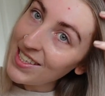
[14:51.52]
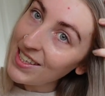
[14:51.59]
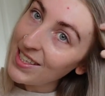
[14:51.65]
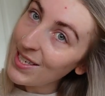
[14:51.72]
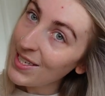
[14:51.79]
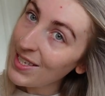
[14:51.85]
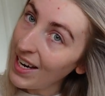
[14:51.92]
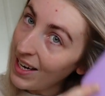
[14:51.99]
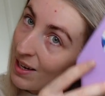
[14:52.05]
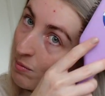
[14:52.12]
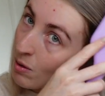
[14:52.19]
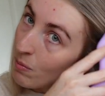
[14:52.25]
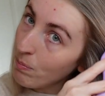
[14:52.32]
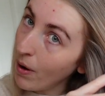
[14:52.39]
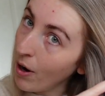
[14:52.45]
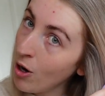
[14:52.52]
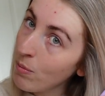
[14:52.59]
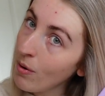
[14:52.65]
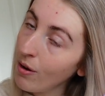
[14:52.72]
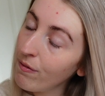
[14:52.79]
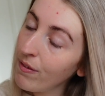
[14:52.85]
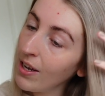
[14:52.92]
in the same boat, but
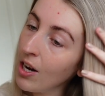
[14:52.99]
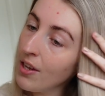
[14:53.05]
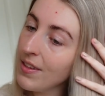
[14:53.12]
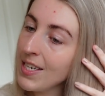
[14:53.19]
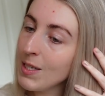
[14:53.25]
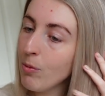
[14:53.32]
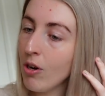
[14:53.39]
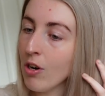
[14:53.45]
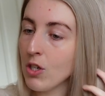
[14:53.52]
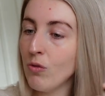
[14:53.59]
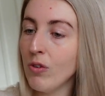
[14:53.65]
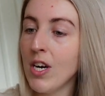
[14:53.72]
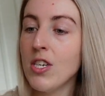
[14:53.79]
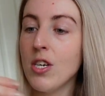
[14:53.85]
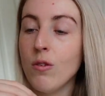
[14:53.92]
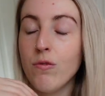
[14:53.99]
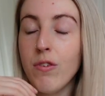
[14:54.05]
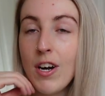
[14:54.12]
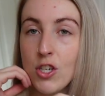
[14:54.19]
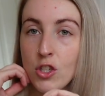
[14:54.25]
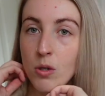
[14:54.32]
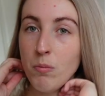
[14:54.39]
I feel like these products really do
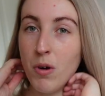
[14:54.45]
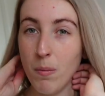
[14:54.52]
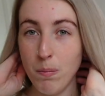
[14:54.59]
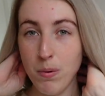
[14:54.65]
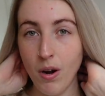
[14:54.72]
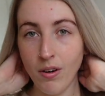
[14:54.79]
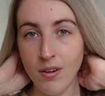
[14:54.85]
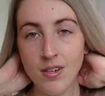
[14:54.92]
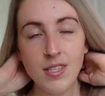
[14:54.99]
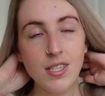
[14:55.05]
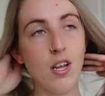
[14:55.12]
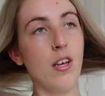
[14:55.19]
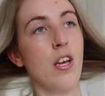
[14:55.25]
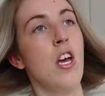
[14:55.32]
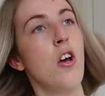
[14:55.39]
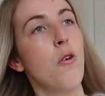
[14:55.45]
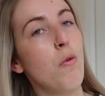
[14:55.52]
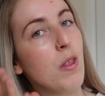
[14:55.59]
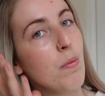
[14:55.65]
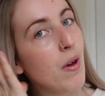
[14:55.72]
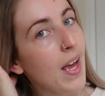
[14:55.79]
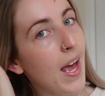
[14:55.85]
freshen up my blondes, like
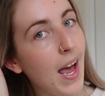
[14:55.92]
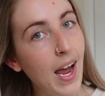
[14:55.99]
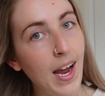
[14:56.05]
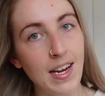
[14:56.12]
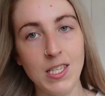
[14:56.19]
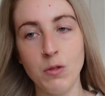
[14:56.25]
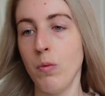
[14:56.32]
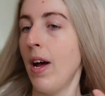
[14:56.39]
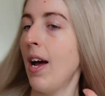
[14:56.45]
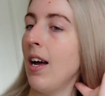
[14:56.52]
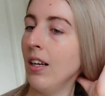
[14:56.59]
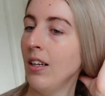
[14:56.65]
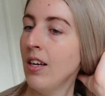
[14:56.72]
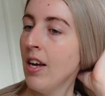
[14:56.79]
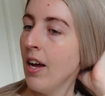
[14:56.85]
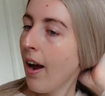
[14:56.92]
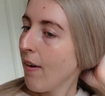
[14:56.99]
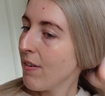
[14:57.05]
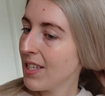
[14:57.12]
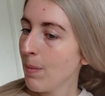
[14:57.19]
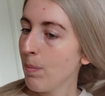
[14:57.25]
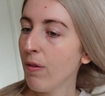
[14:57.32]
with my hair as well.
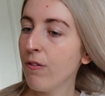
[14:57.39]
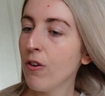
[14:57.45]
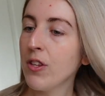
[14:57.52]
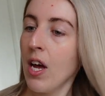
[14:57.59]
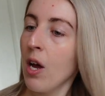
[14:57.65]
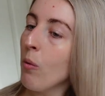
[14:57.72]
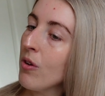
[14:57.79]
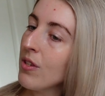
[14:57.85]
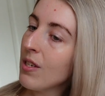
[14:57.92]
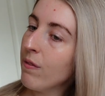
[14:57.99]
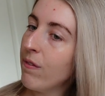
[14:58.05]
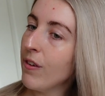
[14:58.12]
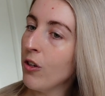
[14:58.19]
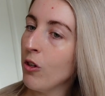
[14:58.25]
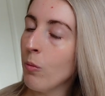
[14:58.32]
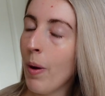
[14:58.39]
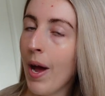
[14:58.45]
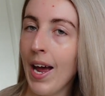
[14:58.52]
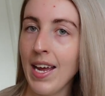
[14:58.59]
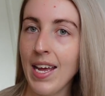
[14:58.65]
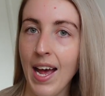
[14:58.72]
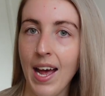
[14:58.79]
I've said before that I want to film
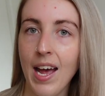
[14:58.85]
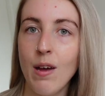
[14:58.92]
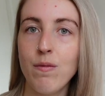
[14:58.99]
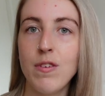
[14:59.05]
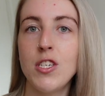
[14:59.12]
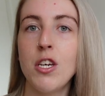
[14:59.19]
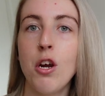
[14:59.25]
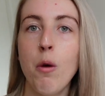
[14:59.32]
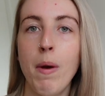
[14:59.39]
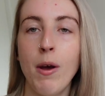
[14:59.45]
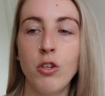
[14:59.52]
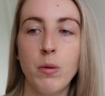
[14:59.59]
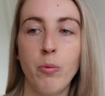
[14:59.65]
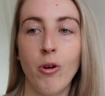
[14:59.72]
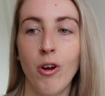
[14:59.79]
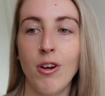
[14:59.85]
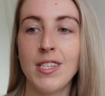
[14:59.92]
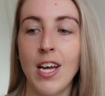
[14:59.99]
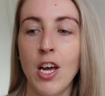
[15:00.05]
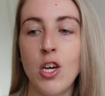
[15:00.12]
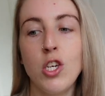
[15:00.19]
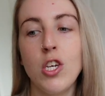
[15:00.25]
a hair video about all the products
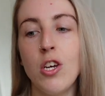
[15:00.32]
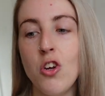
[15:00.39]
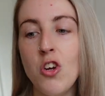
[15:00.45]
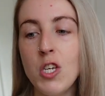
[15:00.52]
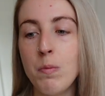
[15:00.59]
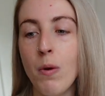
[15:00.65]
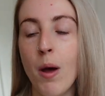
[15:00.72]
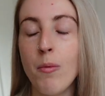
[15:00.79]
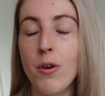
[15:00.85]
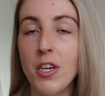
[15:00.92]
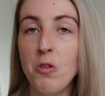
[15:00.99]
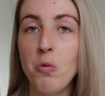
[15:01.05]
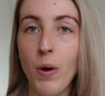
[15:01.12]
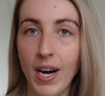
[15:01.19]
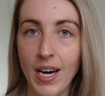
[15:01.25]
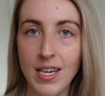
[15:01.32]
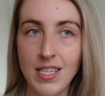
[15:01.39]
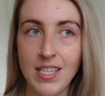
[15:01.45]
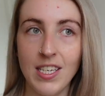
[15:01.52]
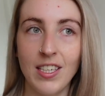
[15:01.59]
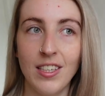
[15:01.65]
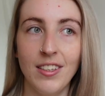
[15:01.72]
that I use, but I'm gonna wait
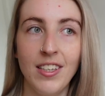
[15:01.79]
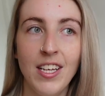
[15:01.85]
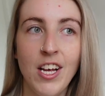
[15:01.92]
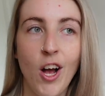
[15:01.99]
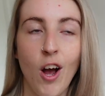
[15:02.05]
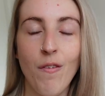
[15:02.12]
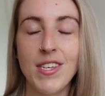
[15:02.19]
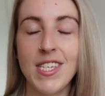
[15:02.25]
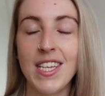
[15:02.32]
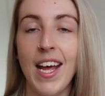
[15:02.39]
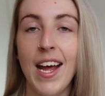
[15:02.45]
till obviously the